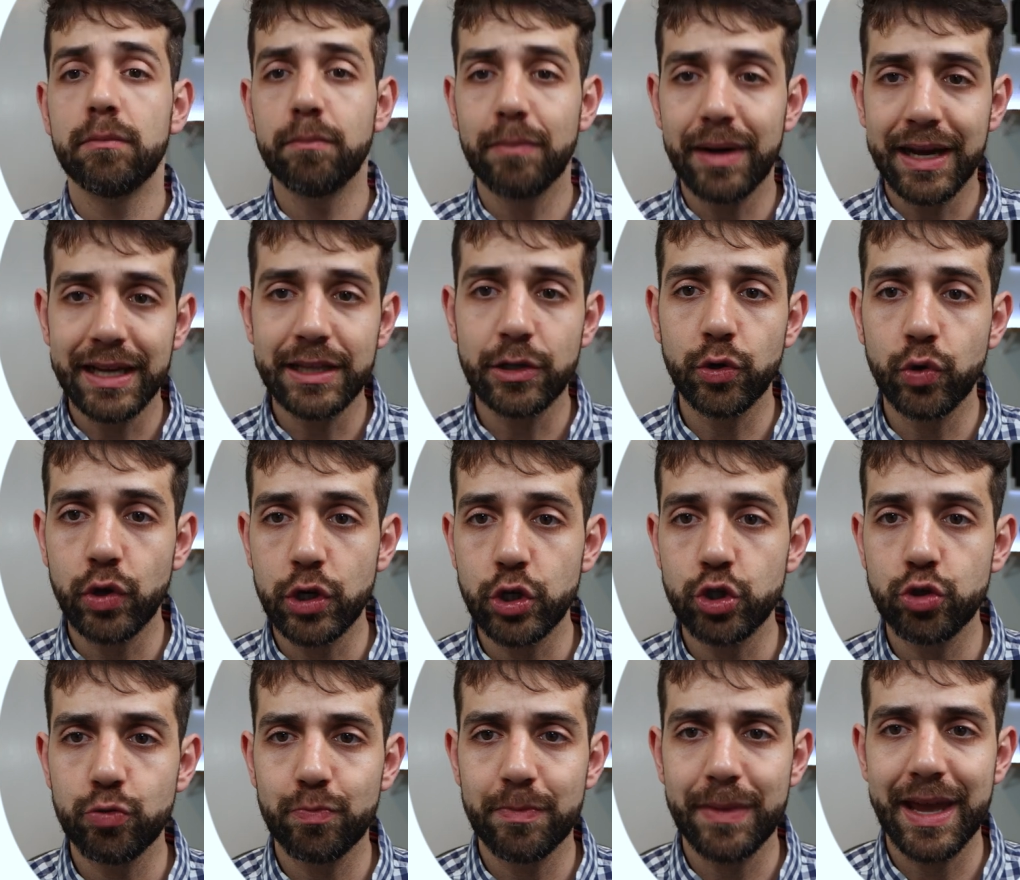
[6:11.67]
but you
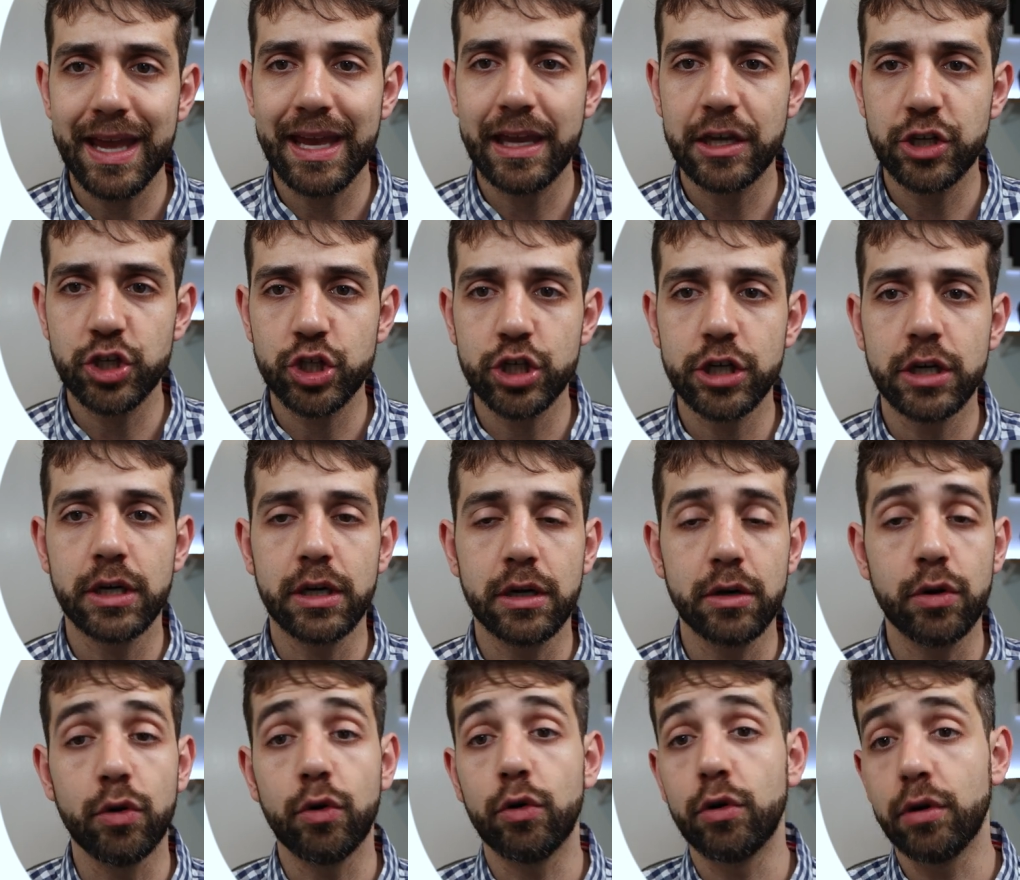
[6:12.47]
need to make
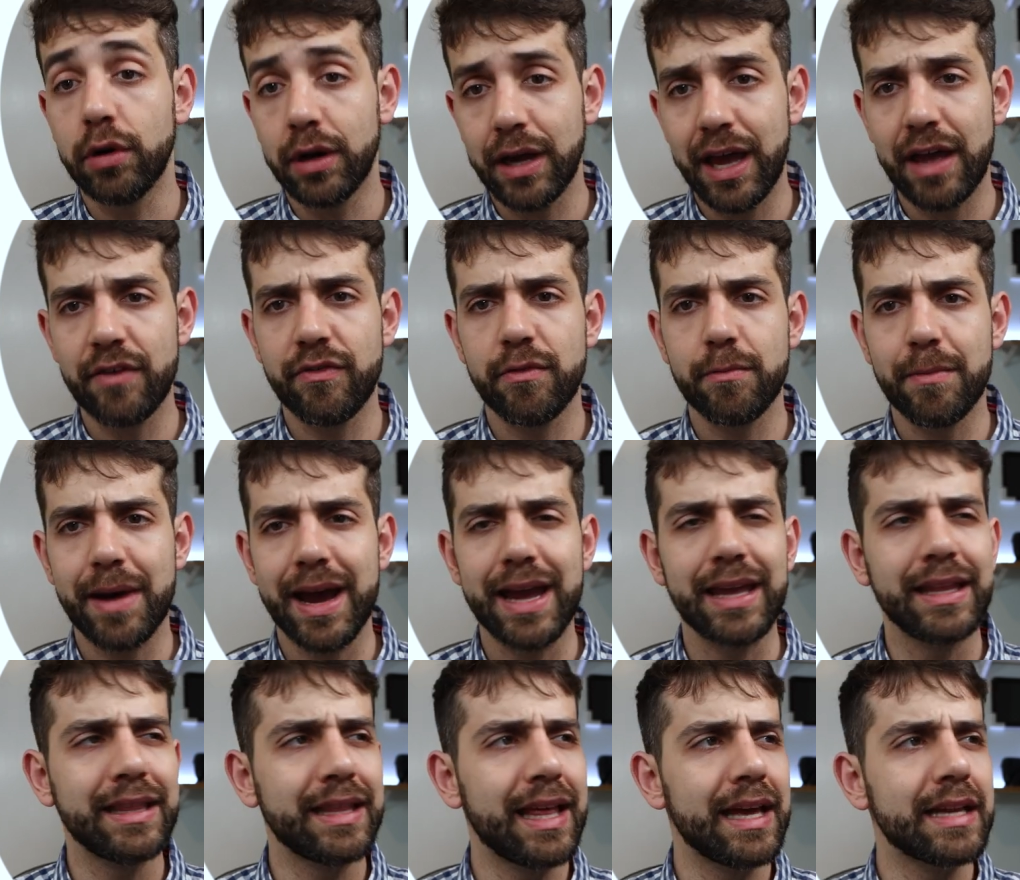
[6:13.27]
sure or have in
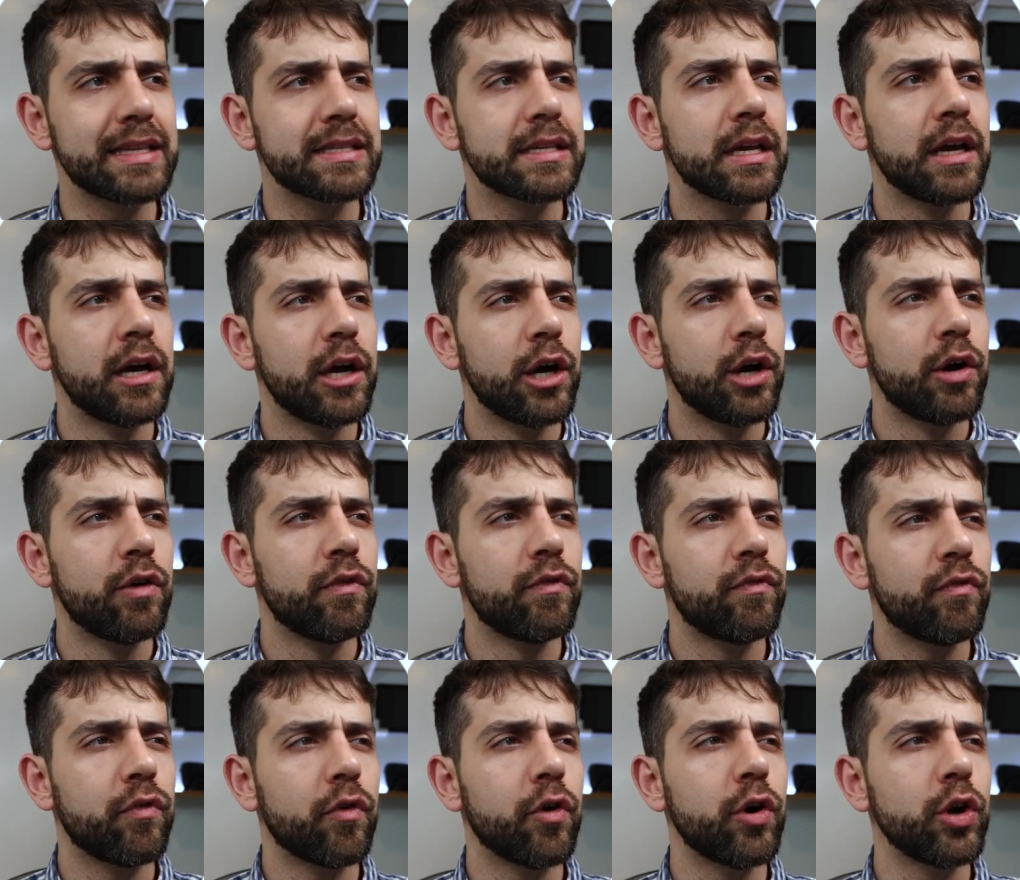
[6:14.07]
mind that
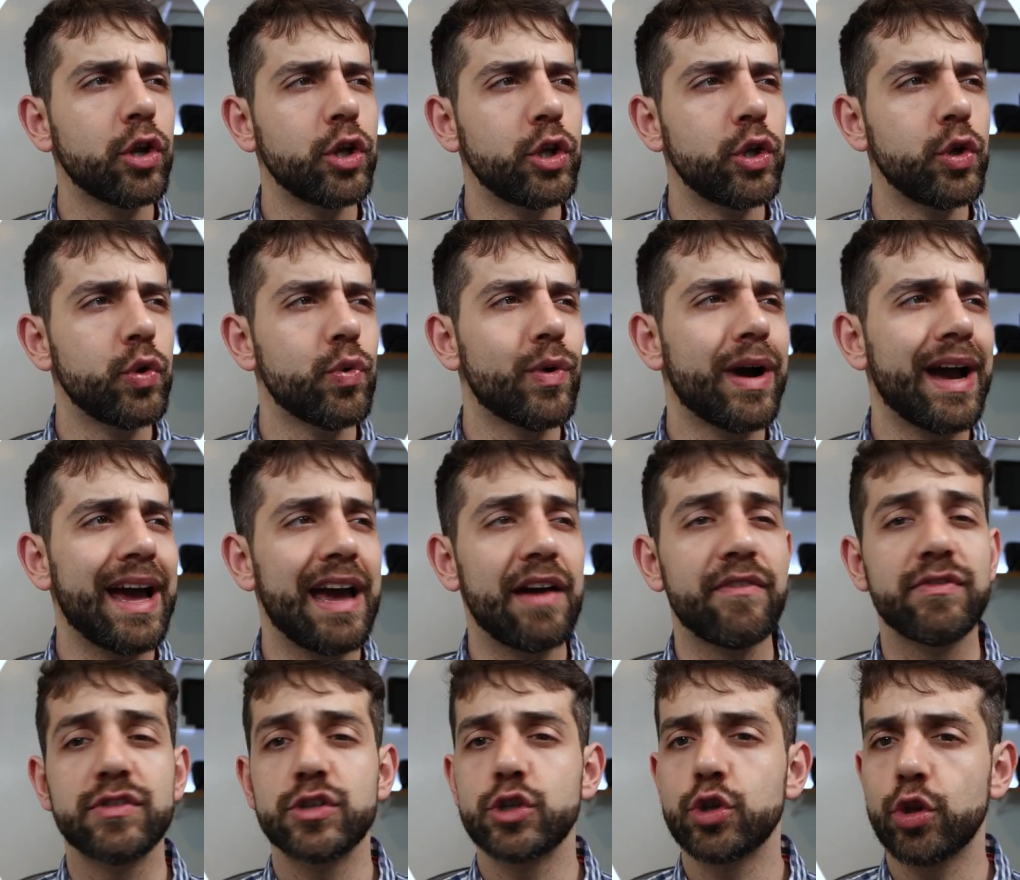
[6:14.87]
for you
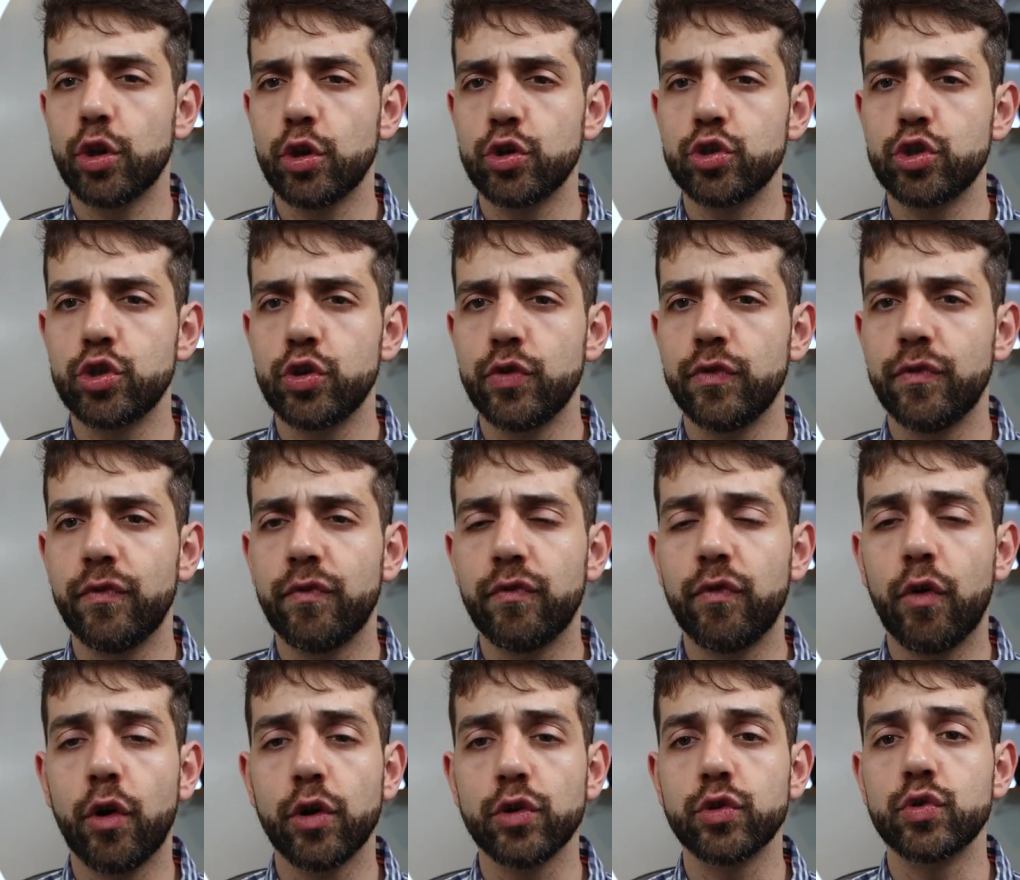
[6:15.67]
have Synology
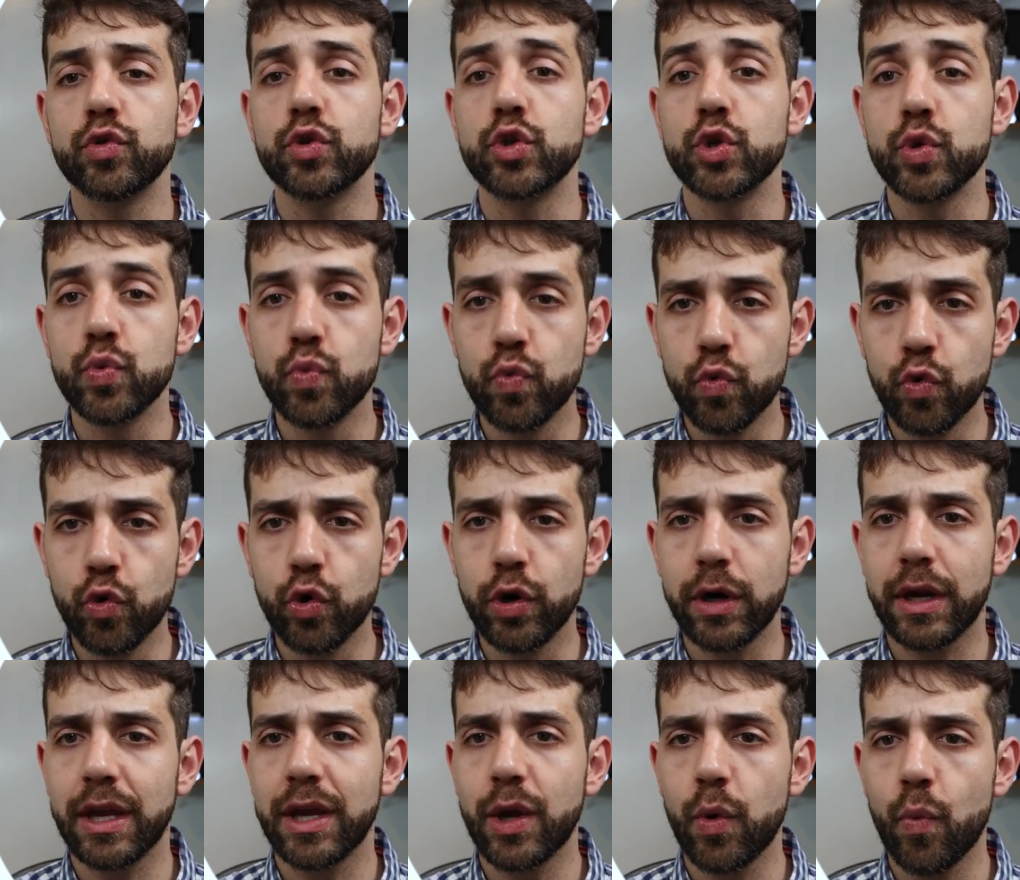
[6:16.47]
photos
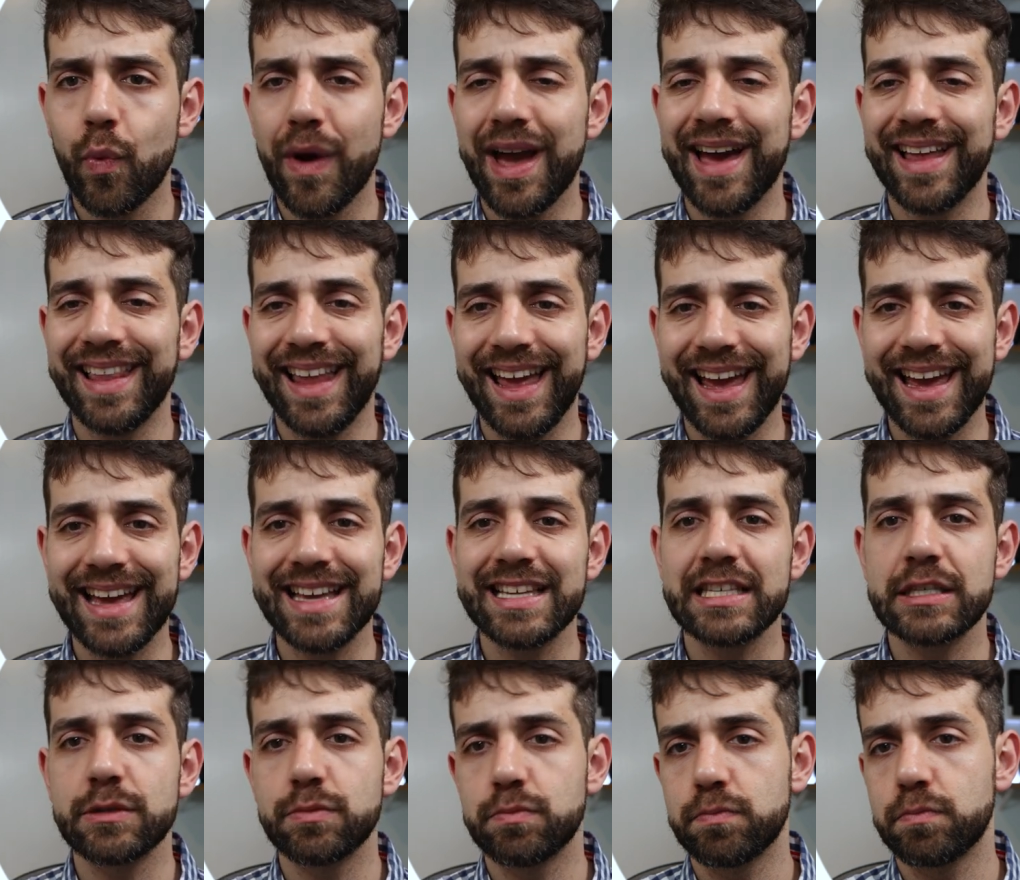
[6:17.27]
working well,
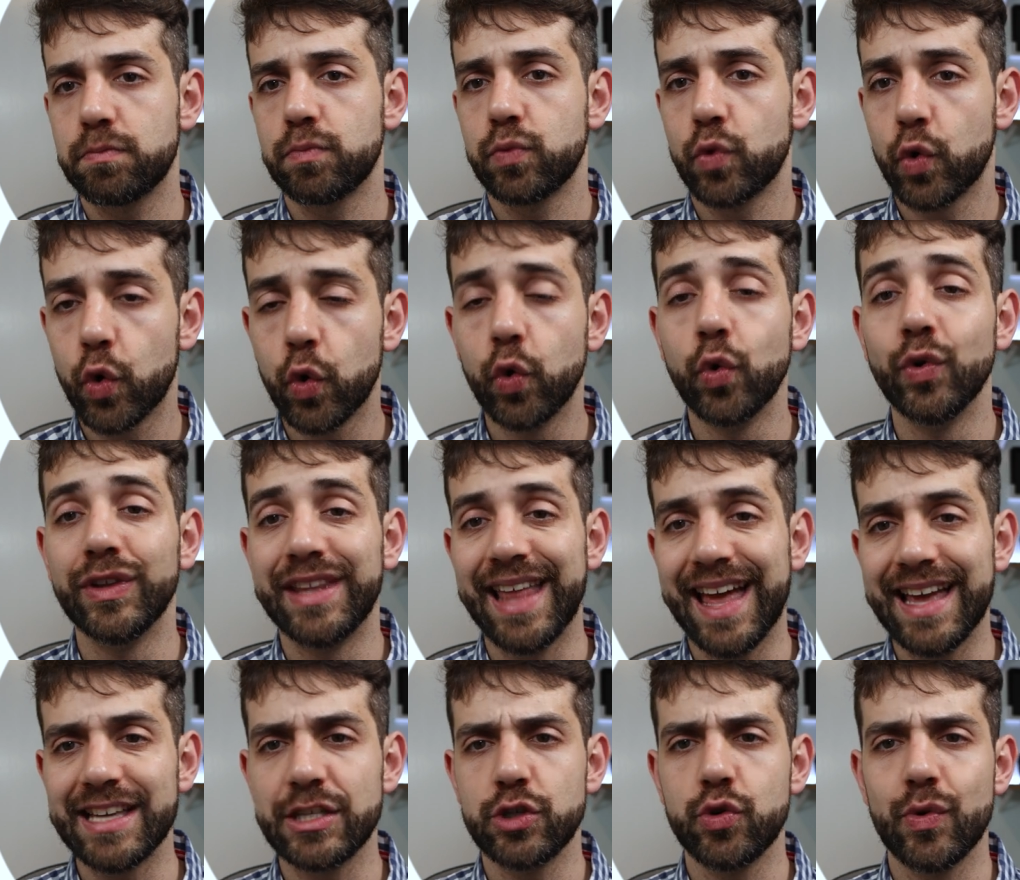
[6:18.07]
as
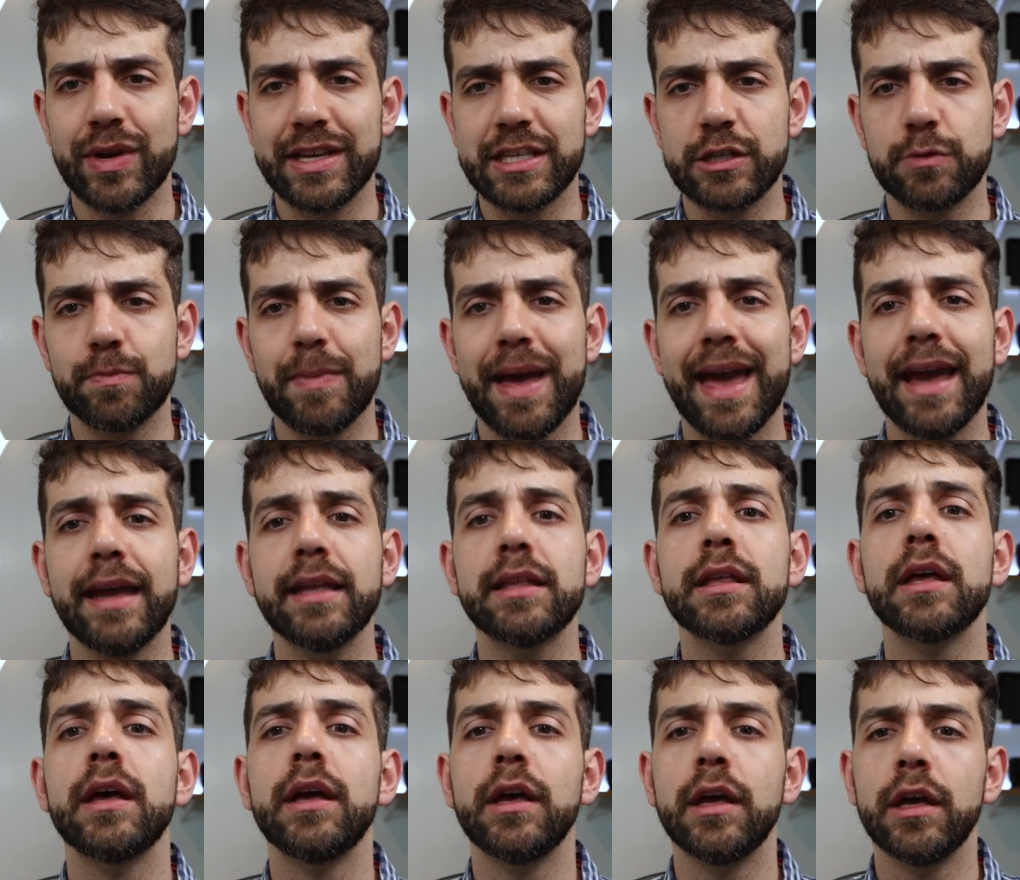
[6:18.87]
good as you
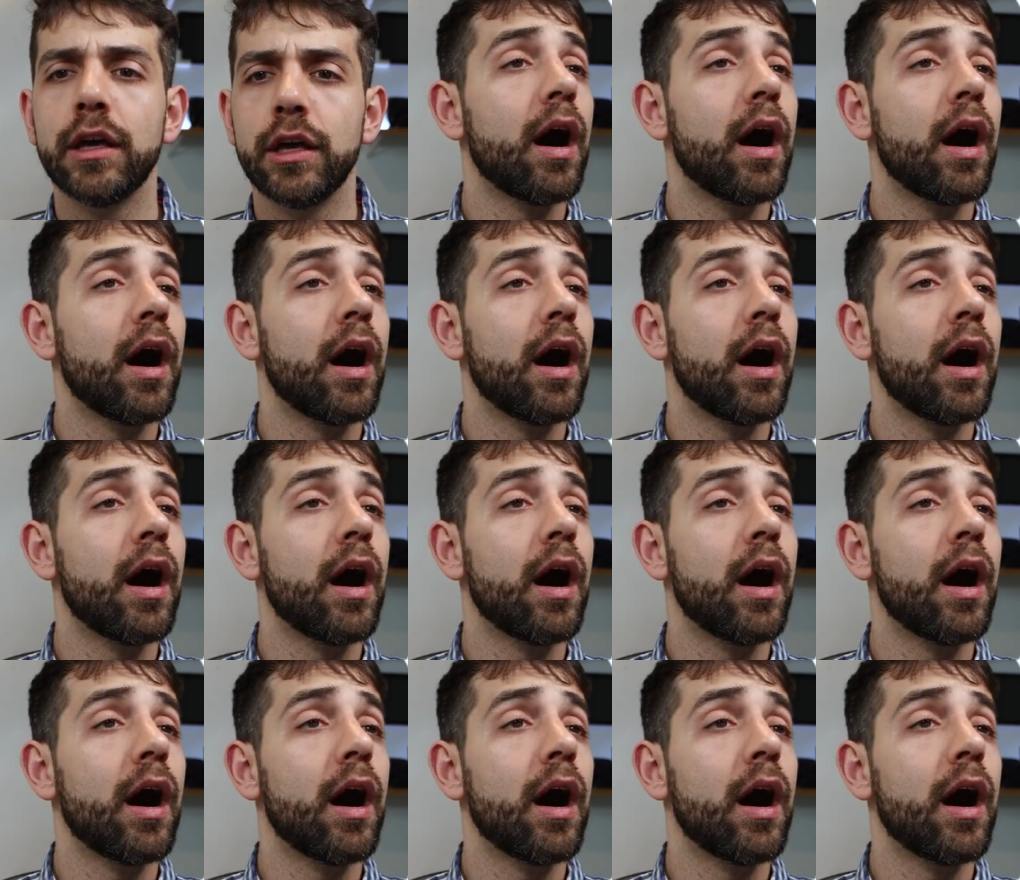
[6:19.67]
expect,